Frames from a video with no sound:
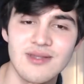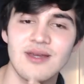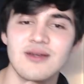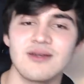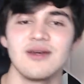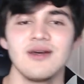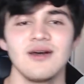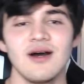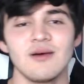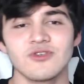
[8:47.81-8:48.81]
Like,
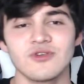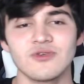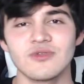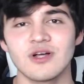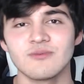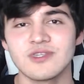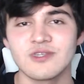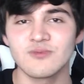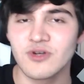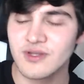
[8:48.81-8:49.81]
I'm sure you will not be
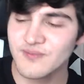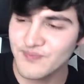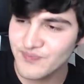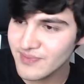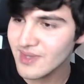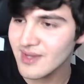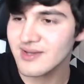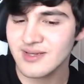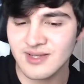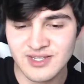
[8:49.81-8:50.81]
disappointed.
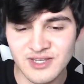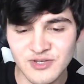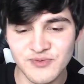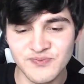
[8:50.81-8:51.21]
Continue.